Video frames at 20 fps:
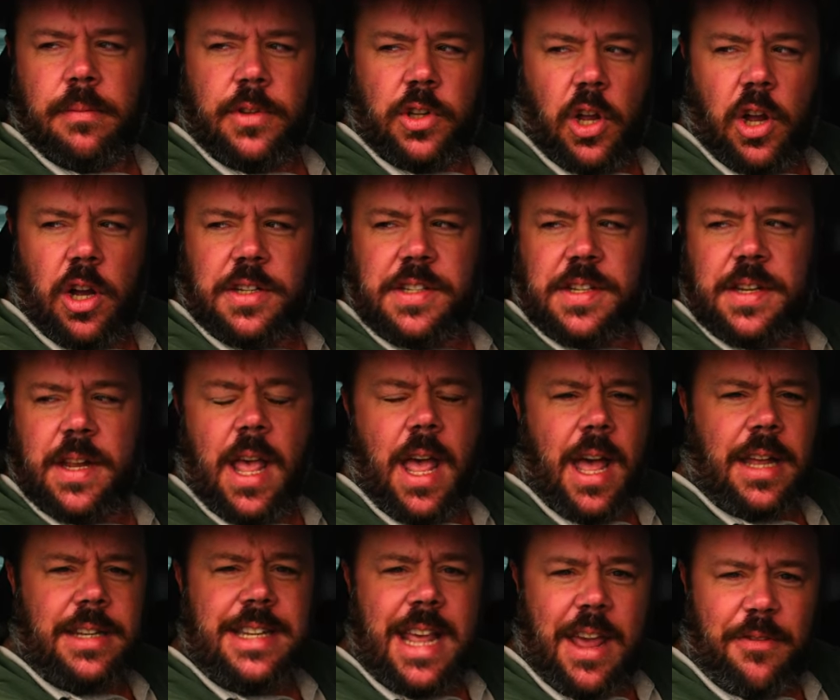Dogs.
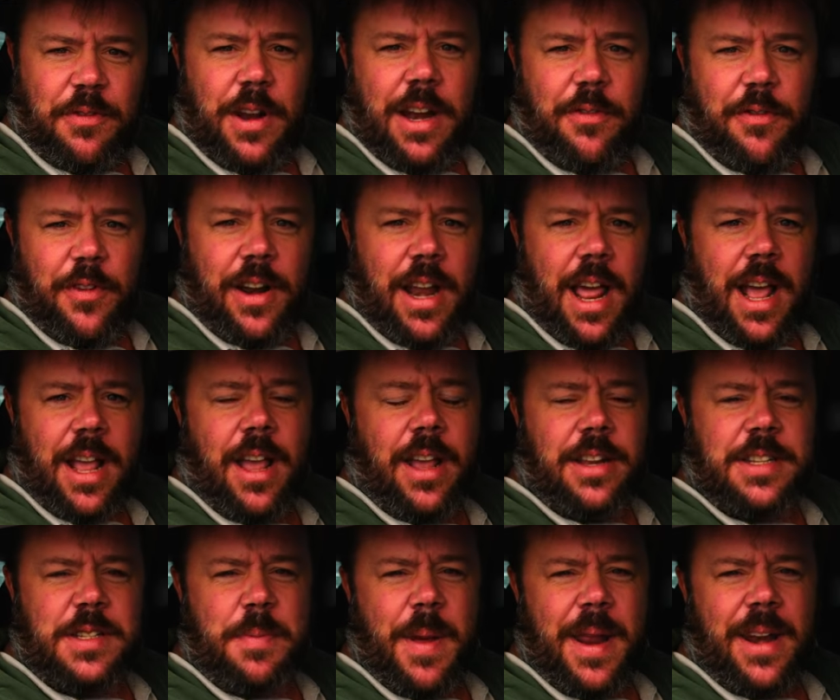Definitely feel like I
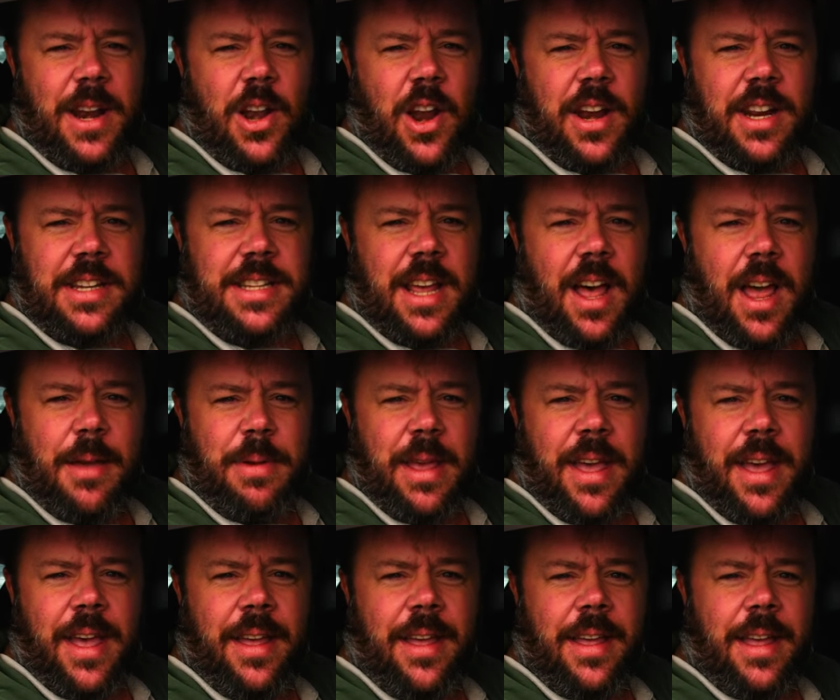could spend a lot of time
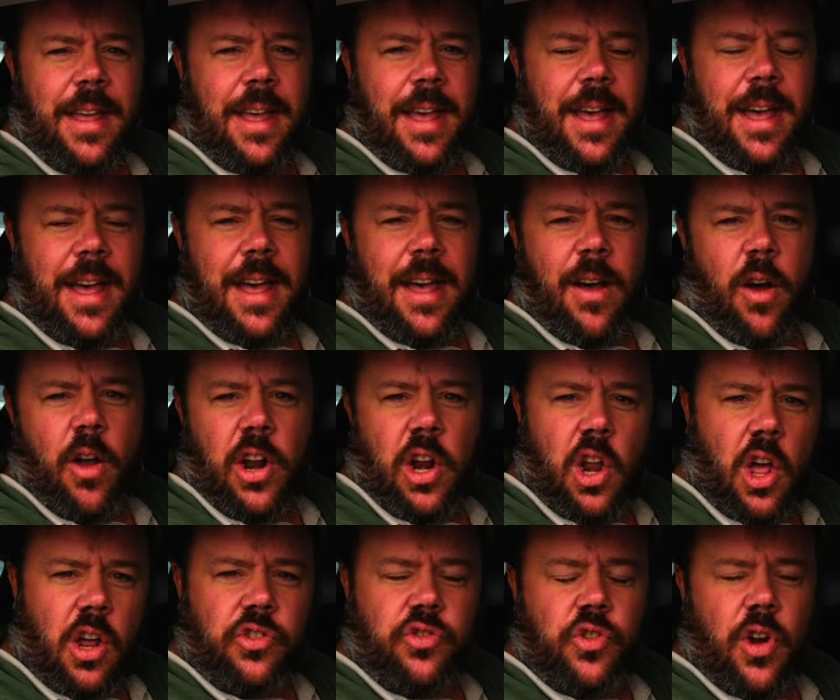here uh, on a
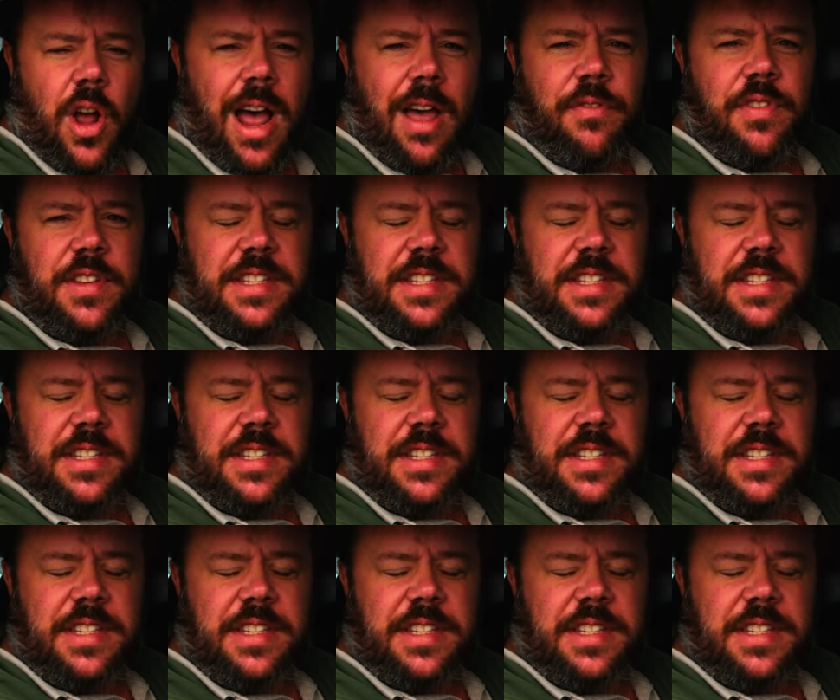long drive.